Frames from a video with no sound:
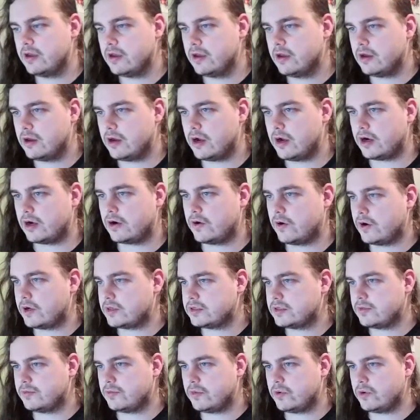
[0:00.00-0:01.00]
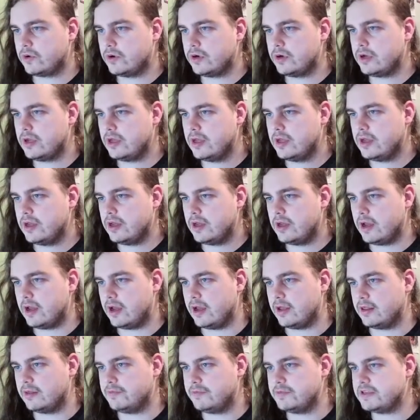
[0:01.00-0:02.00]
across the board.
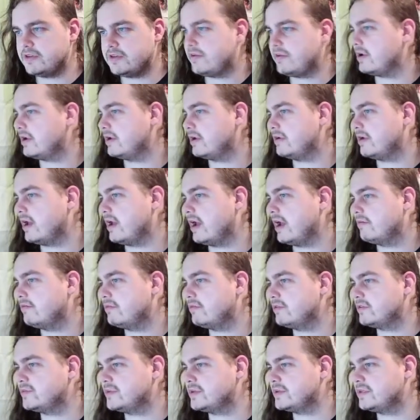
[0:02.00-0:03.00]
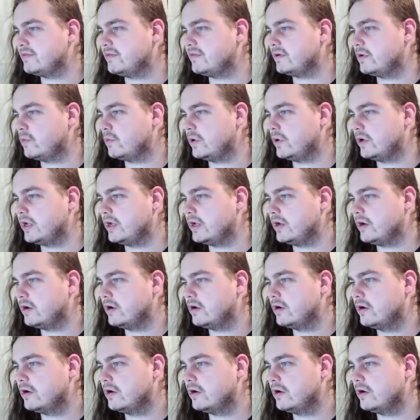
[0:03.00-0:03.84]
Let me see if I have a specific one here.